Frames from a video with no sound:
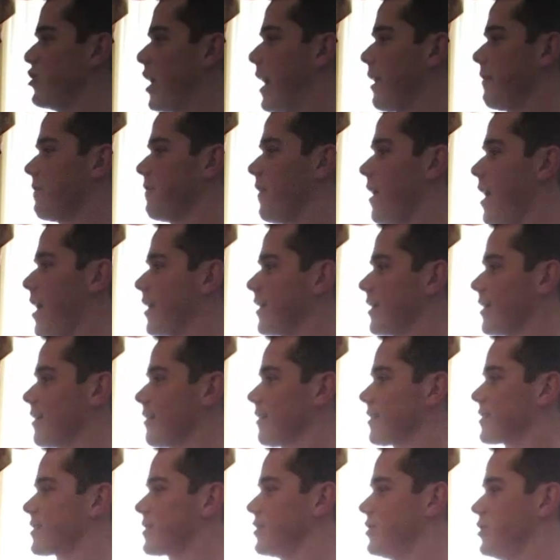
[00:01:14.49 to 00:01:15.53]
Jane
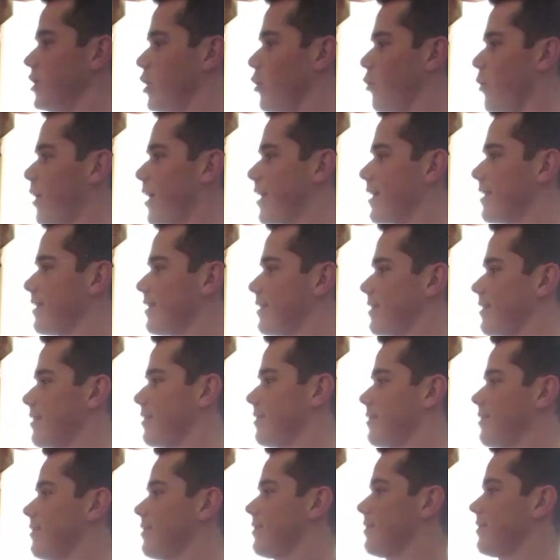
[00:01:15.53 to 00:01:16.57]
Fonda, let let's do it.
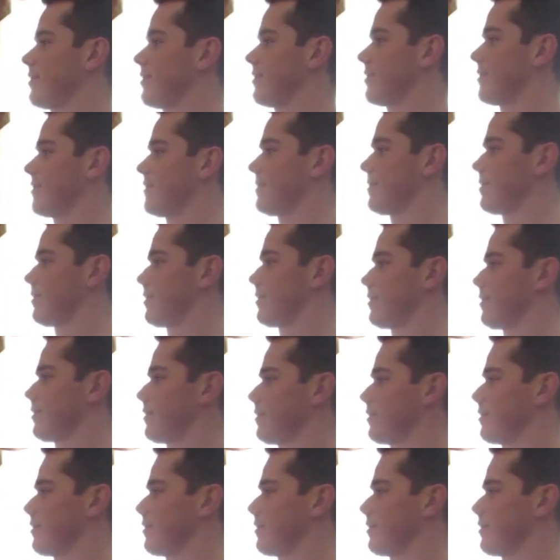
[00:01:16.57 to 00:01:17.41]
Five,